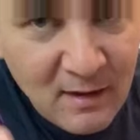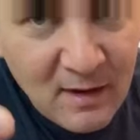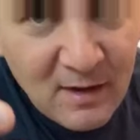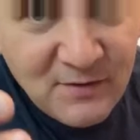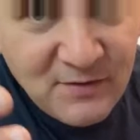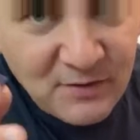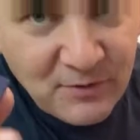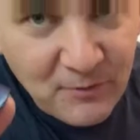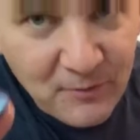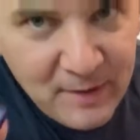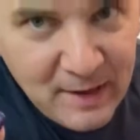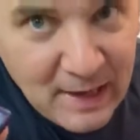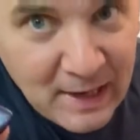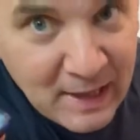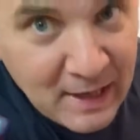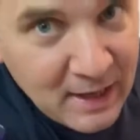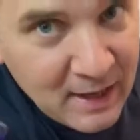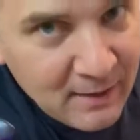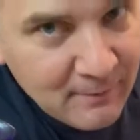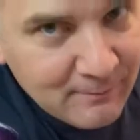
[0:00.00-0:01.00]
it's a
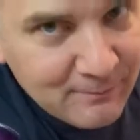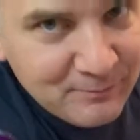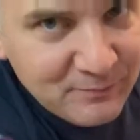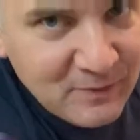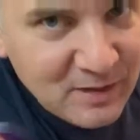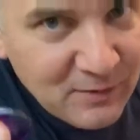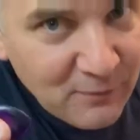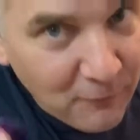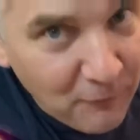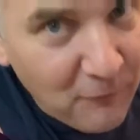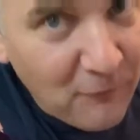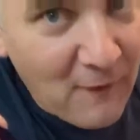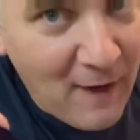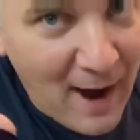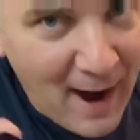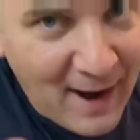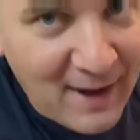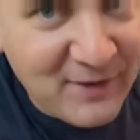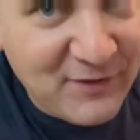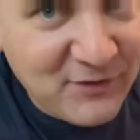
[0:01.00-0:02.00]
really
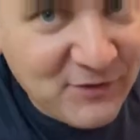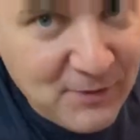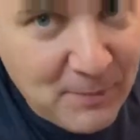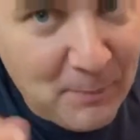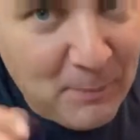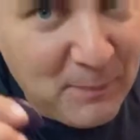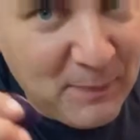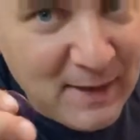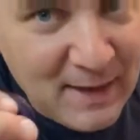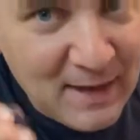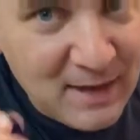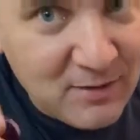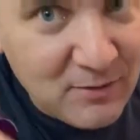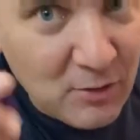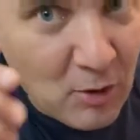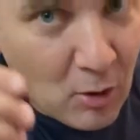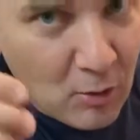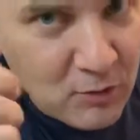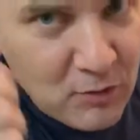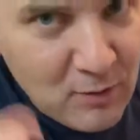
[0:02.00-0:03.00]
fast pick. You
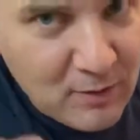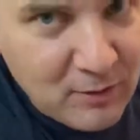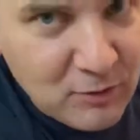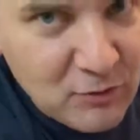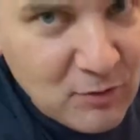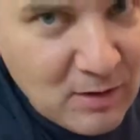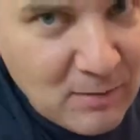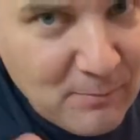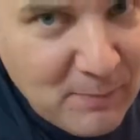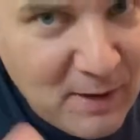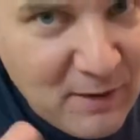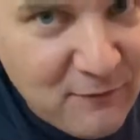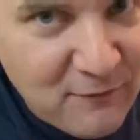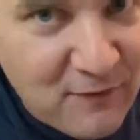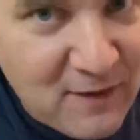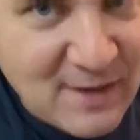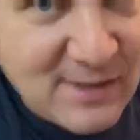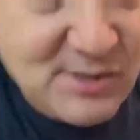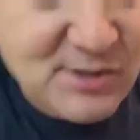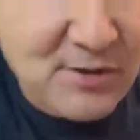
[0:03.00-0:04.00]
know, you can play
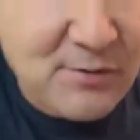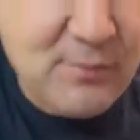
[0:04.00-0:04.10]
faster